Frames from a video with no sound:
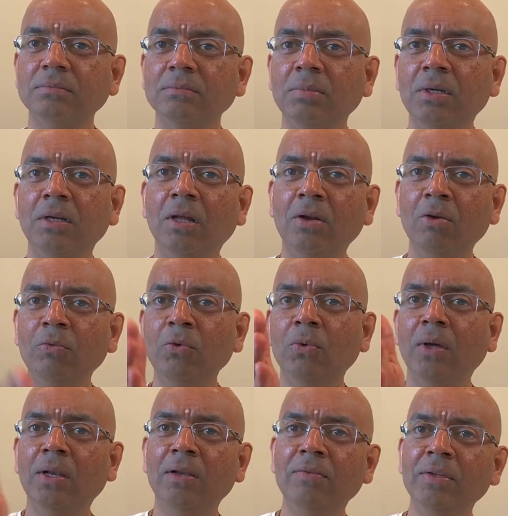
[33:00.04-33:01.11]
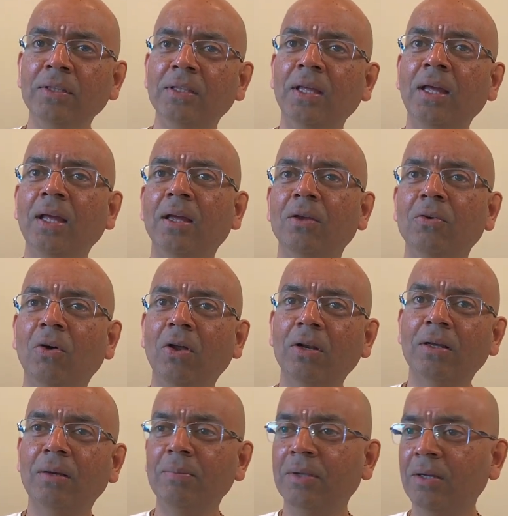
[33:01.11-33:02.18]
But none of you are living there. You
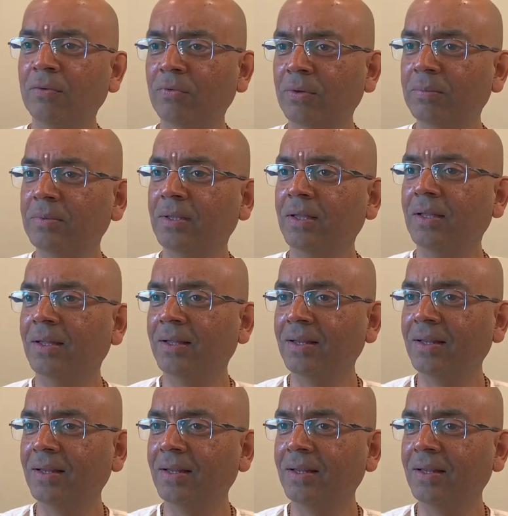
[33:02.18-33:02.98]
all come here from there.